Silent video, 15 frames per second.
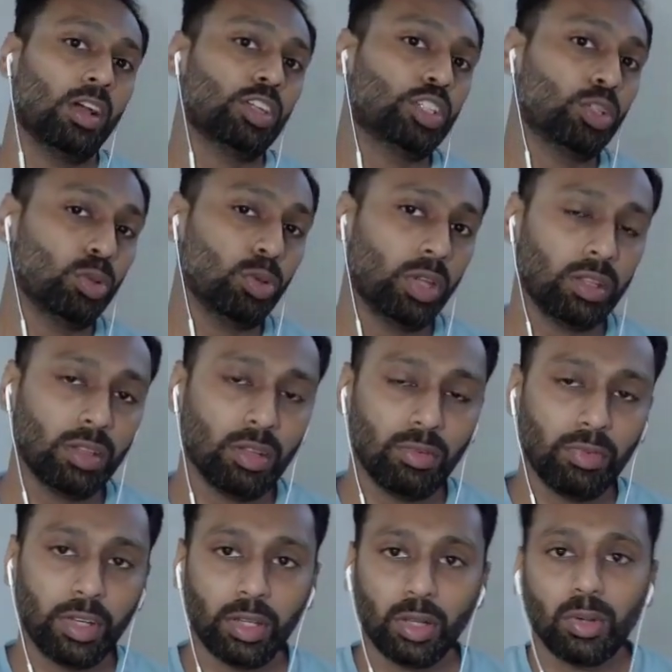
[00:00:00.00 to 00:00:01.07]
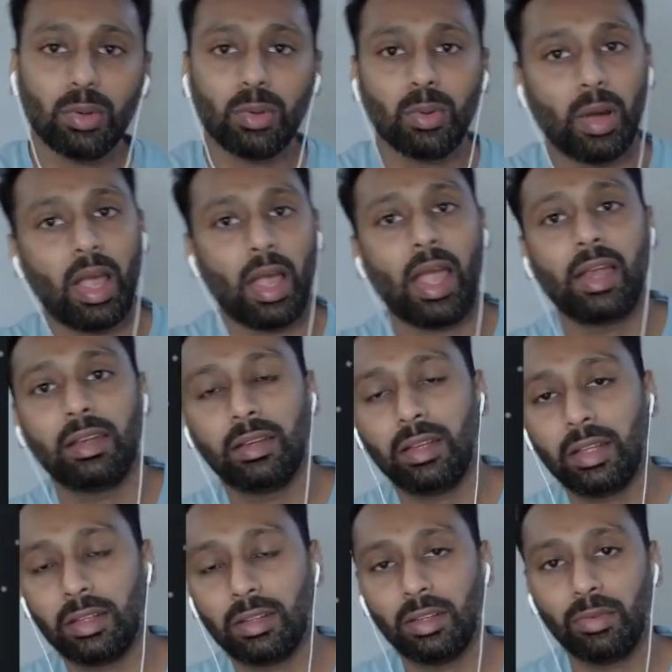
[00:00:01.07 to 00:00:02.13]
shooting the video,
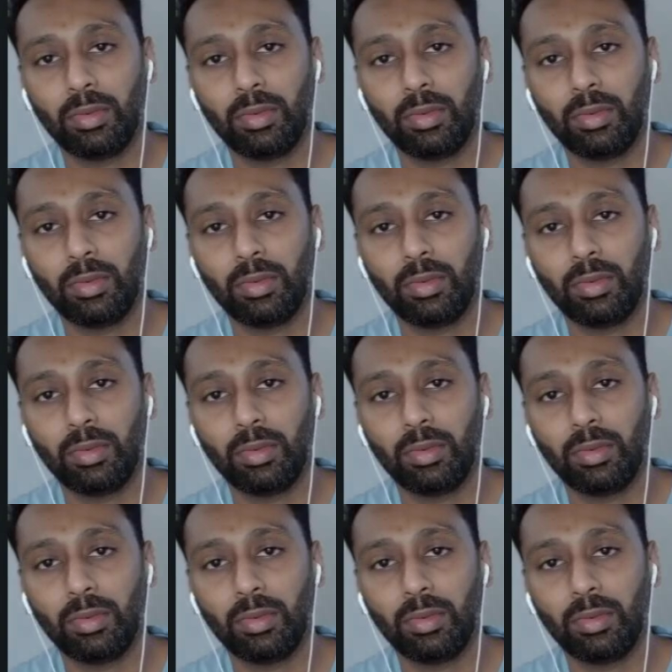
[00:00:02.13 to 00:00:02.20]
editing the